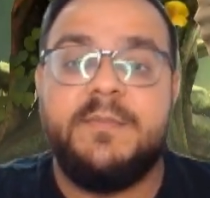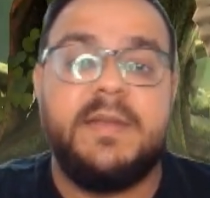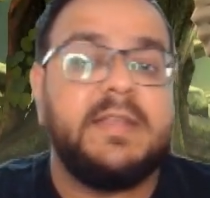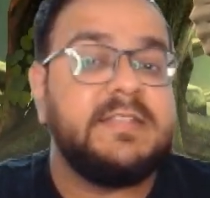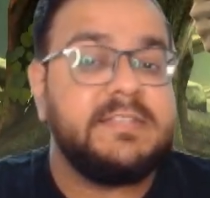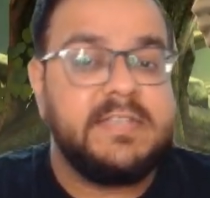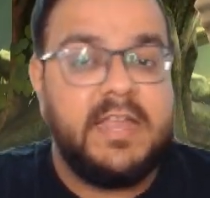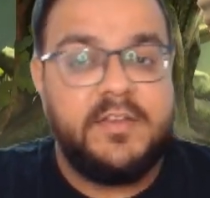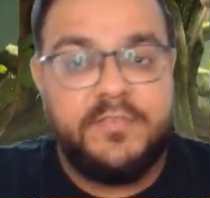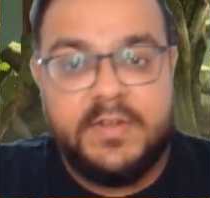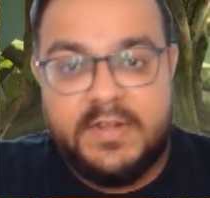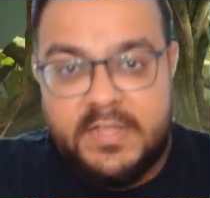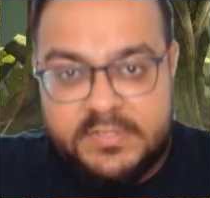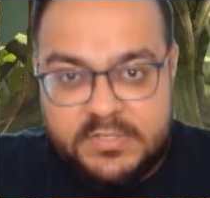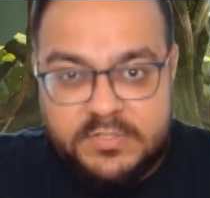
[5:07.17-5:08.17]
but it's kind of a
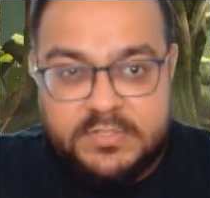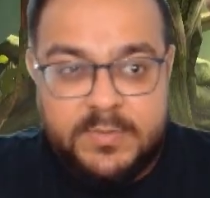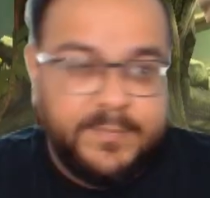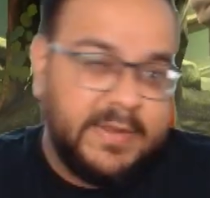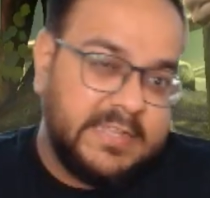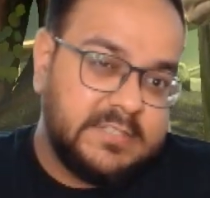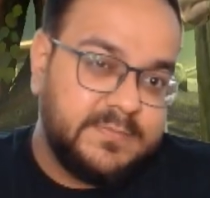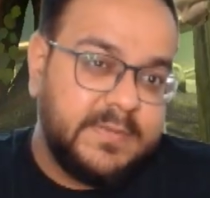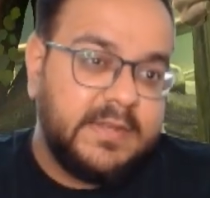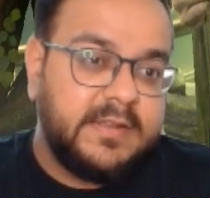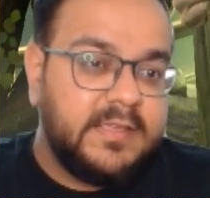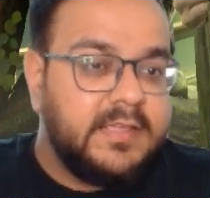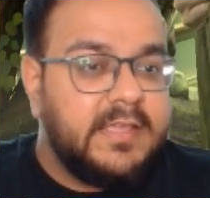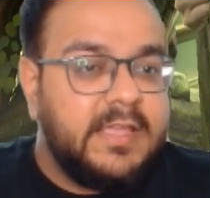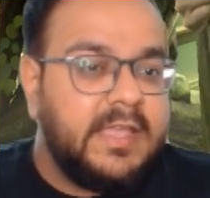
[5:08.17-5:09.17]
Duchess replacement.